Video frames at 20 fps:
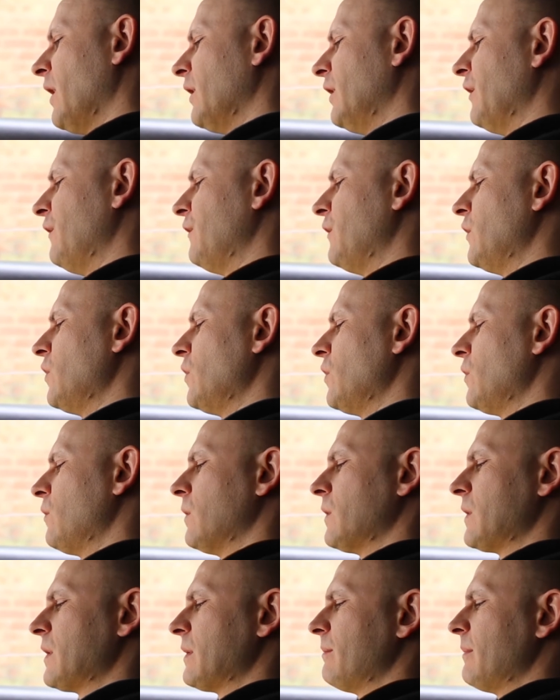the view
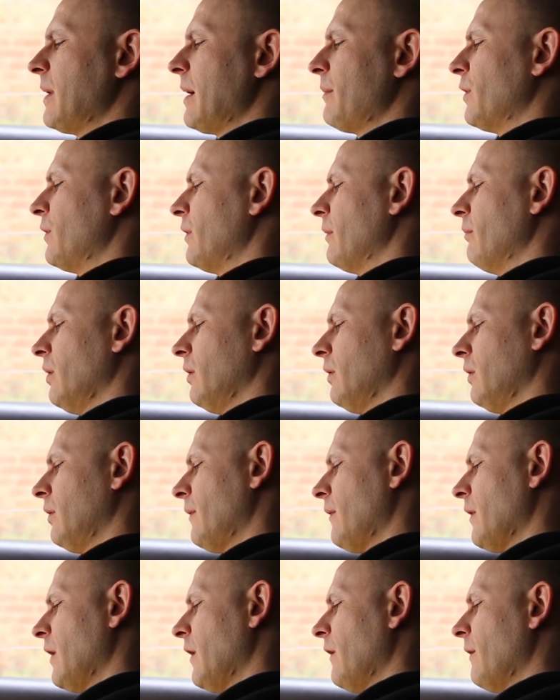was memorable.
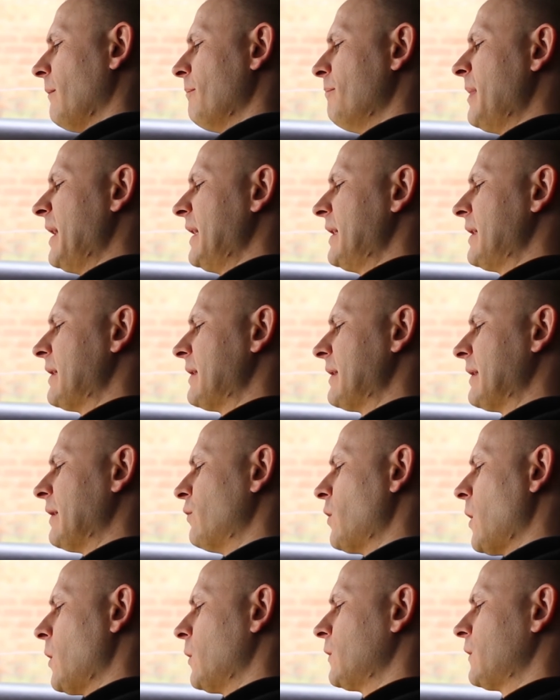Mist
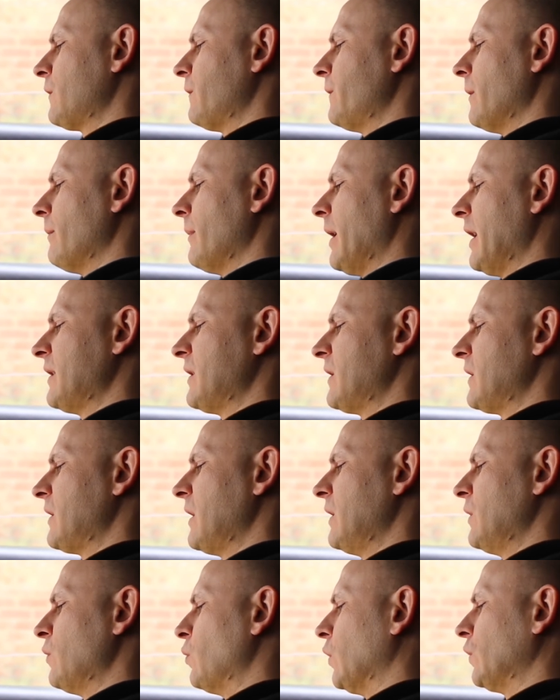rose from
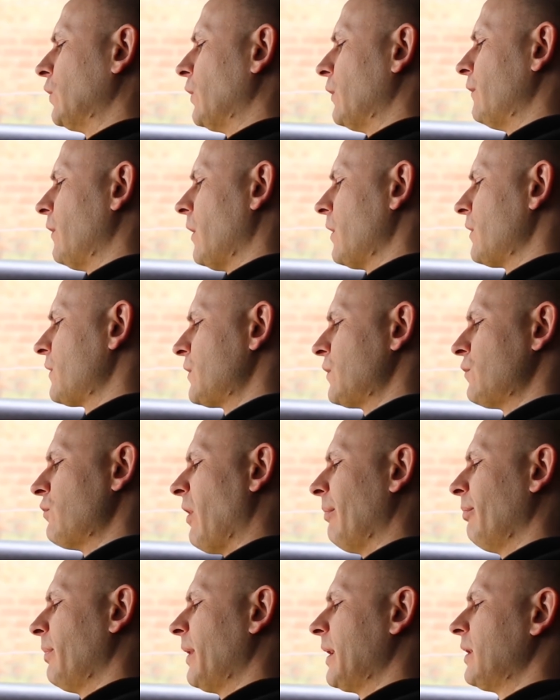unseen waterfalls,
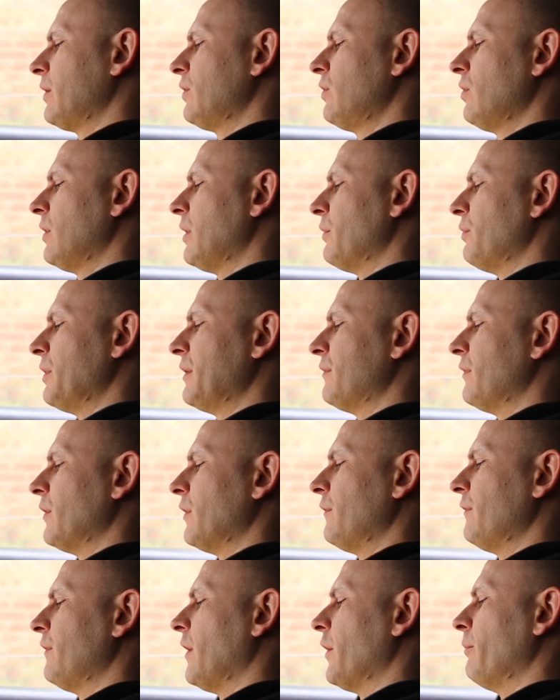tumbling to the
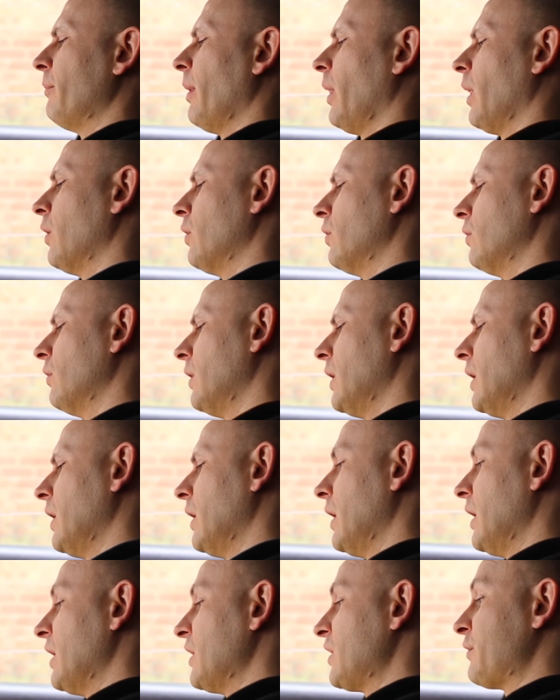river far below.
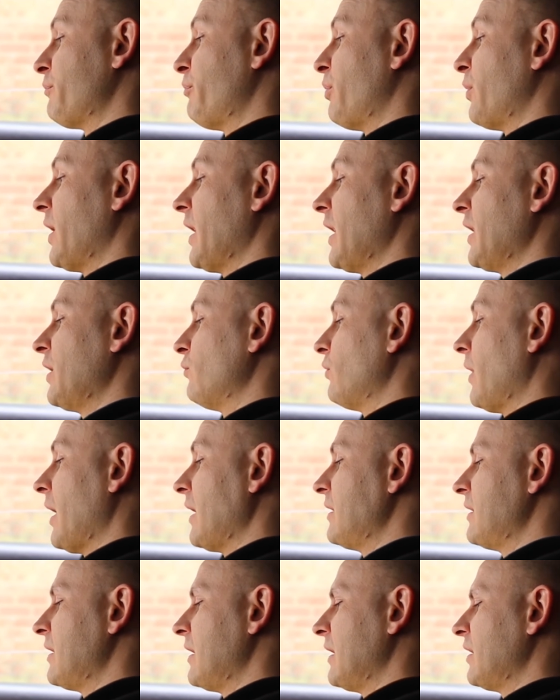Spray
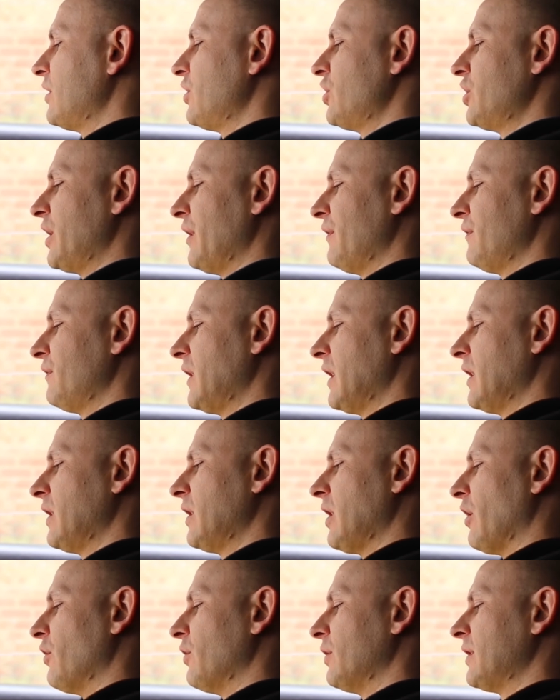rising in
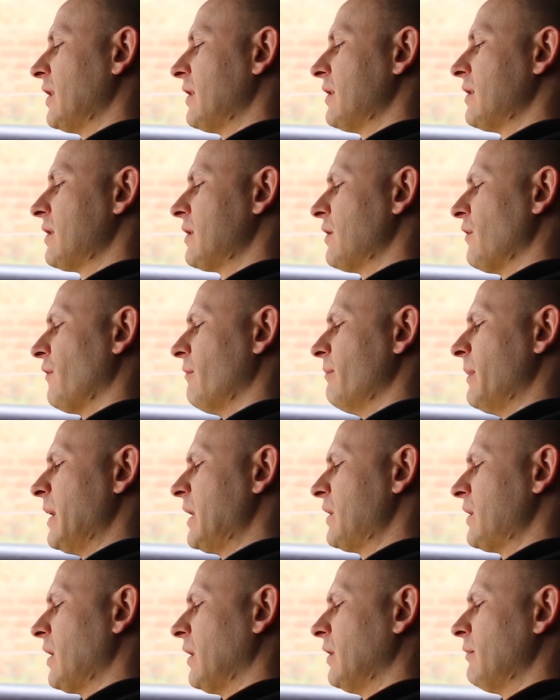shifting curtains of
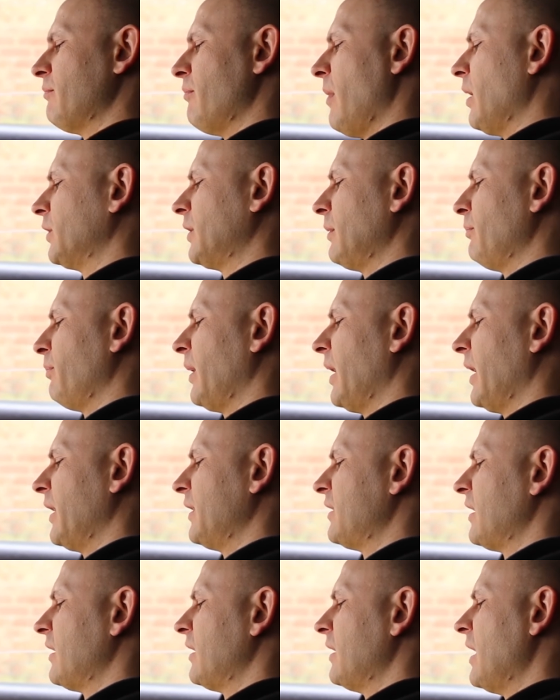mist and
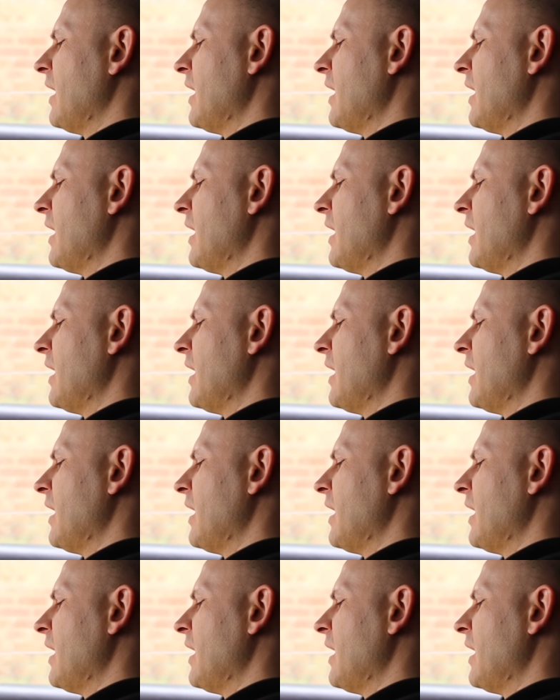multiplied the